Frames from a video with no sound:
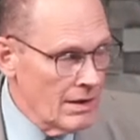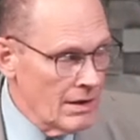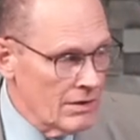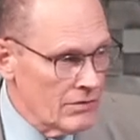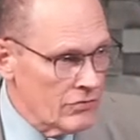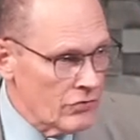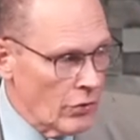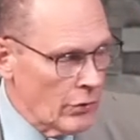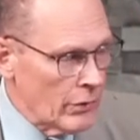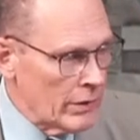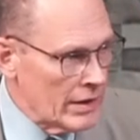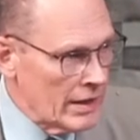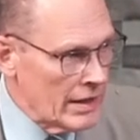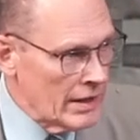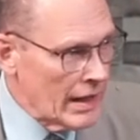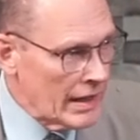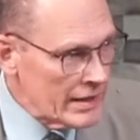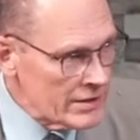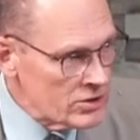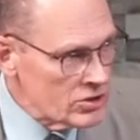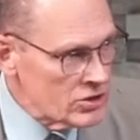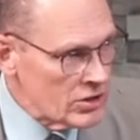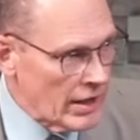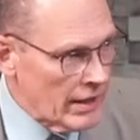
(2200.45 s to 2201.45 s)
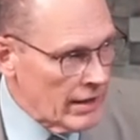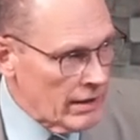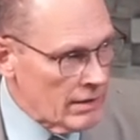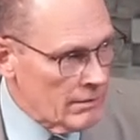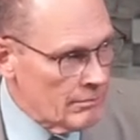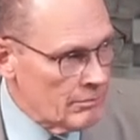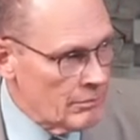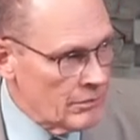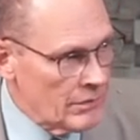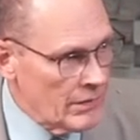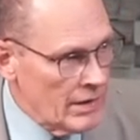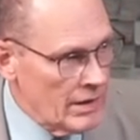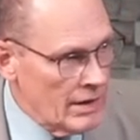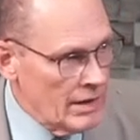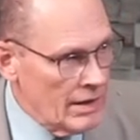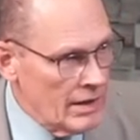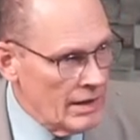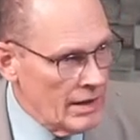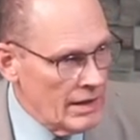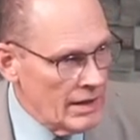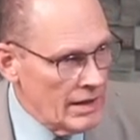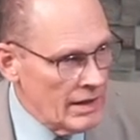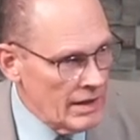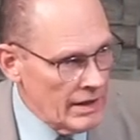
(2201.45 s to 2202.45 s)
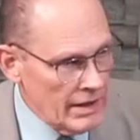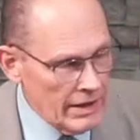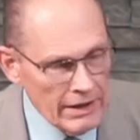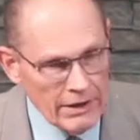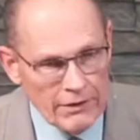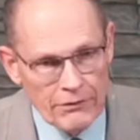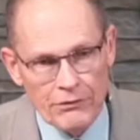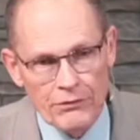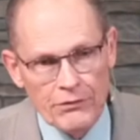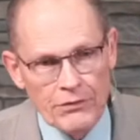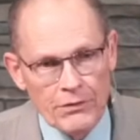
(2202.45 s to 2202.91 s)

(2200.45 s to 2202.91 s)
So, in a nutshell, if